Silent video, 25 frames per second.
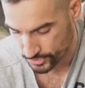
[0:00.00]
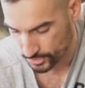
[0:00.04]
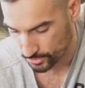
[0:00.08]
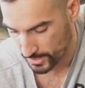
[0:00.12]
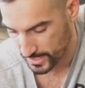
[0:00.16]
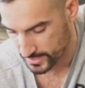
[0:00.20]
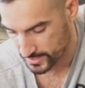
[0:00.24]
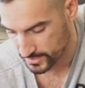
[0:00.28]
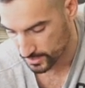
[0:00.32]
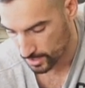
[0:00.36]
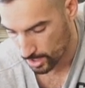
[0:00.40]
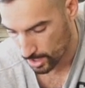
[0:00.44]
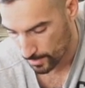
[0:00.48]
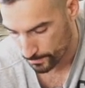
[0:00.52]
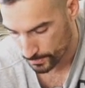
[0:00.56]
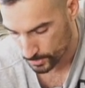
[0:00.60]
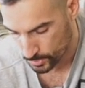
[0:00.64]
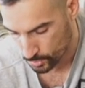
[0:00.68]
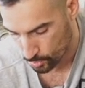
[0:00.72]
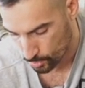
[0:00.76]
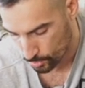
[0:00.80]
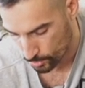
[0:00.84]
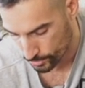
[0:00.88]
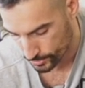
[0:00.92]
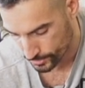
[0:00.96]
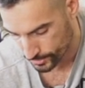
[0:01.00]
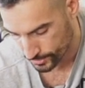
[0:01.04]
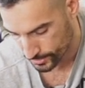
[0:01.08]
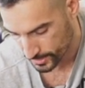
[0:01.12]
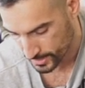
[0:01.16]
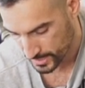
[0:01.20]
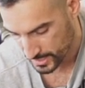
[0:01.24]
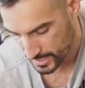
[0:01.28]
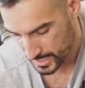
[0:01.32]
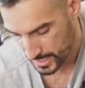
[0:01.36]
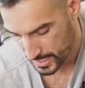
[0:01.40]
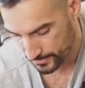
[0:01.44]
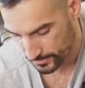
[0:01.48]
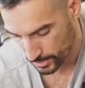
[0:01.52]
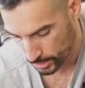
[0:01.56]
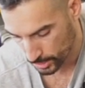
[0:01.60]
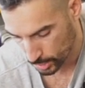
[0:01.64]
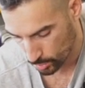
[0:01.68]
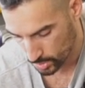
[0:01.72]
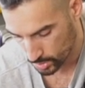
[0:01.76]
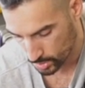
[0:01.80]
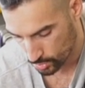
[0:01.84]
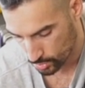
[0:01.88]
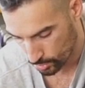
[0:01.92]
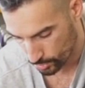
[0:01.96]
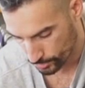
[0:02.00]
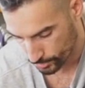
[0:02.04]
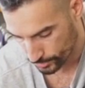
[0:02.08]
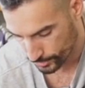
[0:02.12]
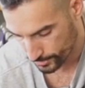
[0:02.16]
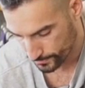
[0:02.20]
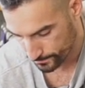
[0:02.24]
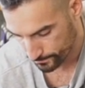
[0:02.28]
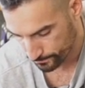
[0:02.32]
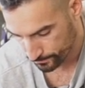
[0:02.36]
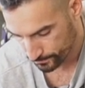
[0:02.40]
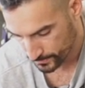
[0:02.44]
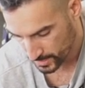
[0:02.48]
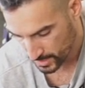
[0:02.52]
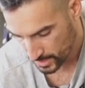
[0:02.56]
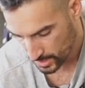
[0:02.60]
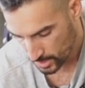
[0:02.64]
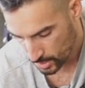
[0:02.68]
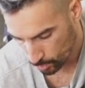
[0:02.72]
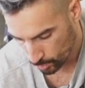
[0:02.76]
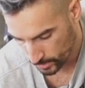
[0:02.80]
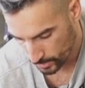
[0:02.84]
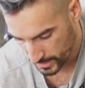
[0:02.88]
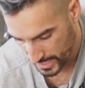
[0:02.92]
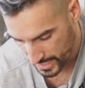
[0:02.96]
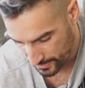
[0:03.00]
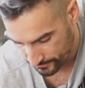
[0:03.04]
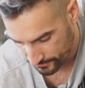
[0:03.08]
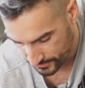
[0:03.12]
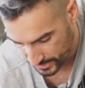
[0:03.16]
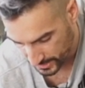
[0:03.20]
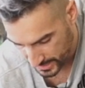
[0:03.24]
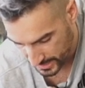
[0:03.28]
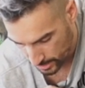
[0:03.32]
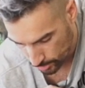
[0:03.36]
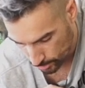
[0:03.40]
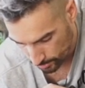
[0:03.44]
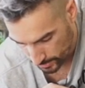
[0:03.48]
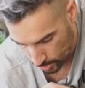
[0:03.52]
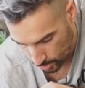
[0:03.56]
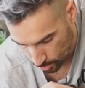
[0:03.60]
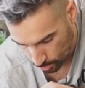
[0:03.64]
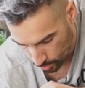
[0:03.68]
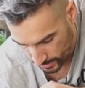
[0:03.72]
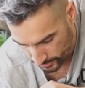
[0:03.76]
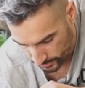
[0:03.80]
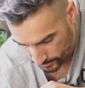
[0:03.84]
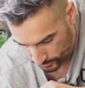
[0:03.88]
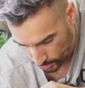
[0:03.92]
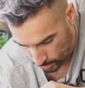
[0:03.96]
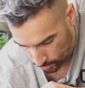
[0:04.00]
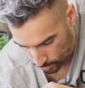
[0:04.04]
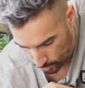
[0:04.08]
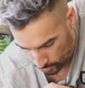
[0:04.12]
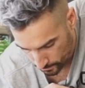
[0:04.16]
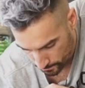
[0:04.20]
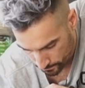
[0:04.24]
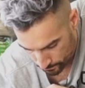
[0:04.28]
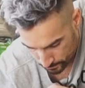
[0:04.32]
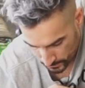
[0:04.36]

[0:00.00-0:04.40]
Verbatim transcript: to as the upper corner and the lower corner. We have the kettlebell window,